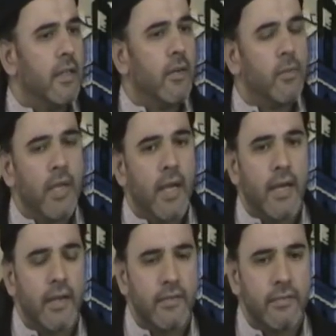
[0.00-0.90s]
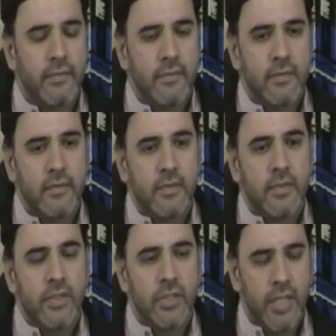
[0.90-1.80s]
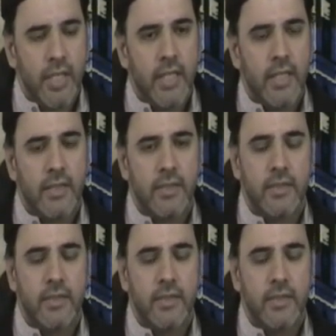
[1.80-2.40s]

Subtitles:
and we have shared